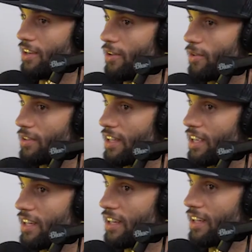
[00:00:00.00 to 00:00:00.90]
You don't
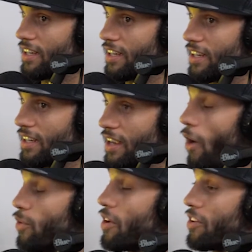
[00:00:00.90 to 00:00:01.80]
think?
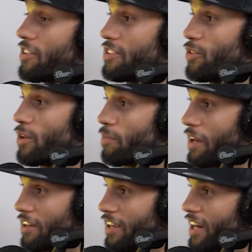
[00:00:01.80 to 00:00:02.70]
You wouldn't
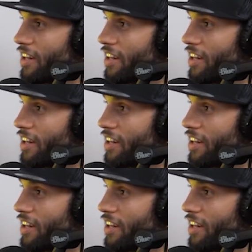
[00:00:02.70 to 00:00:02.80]
bet on the